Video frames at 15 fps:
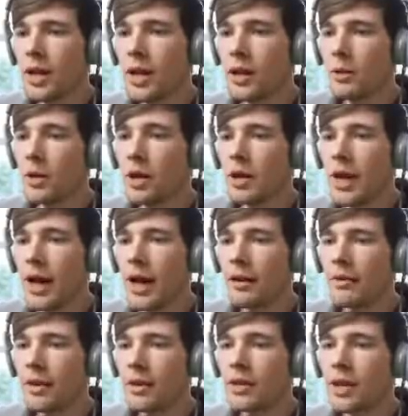here, we're going to
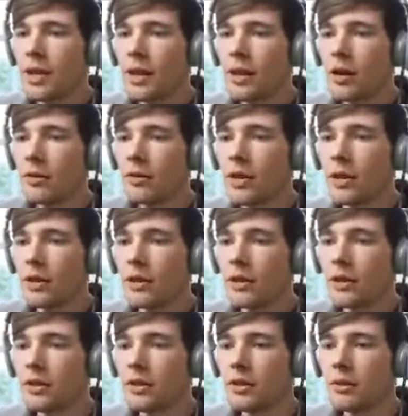have the ticket
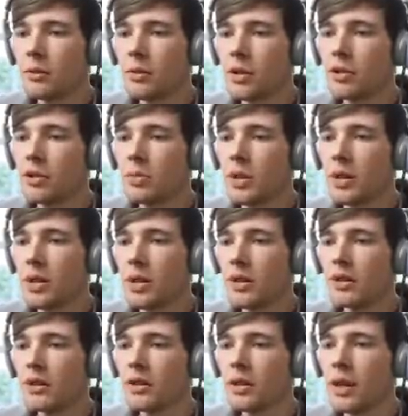office, which will be
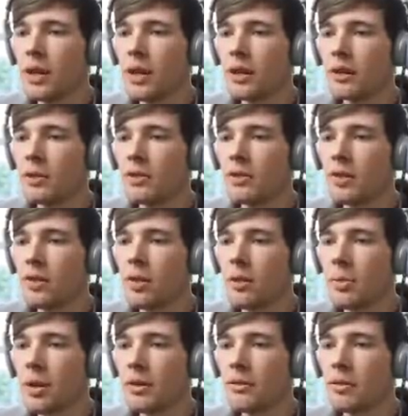nice. And we've still got the
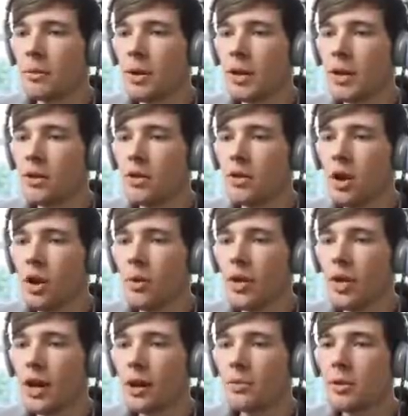platform here. You can only
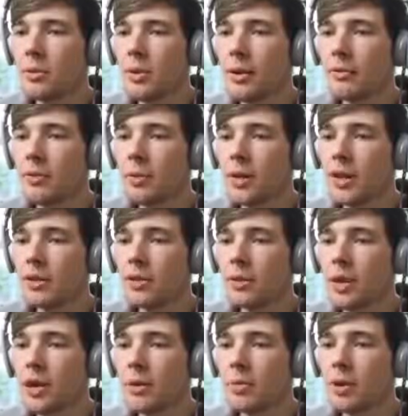get up to the platform here, so
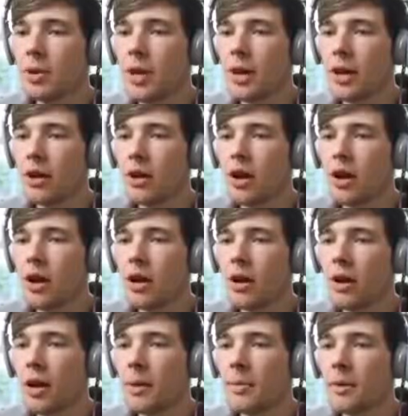we're going to put like a,
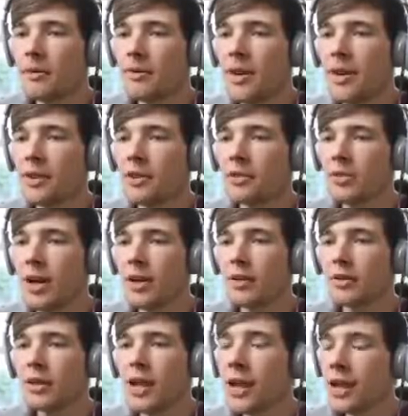a, um, a fence
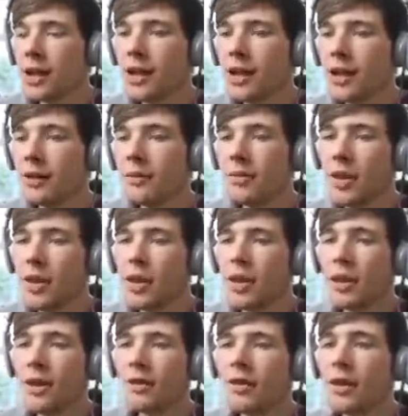round here.
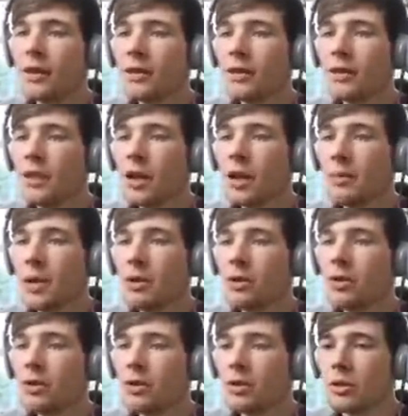This is going to be
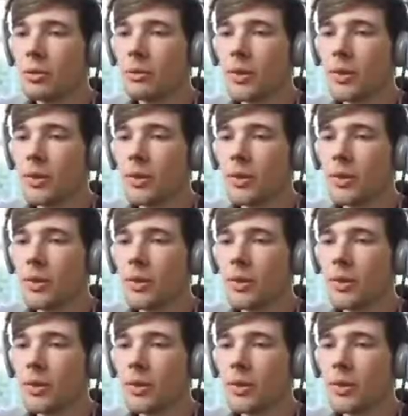awesome.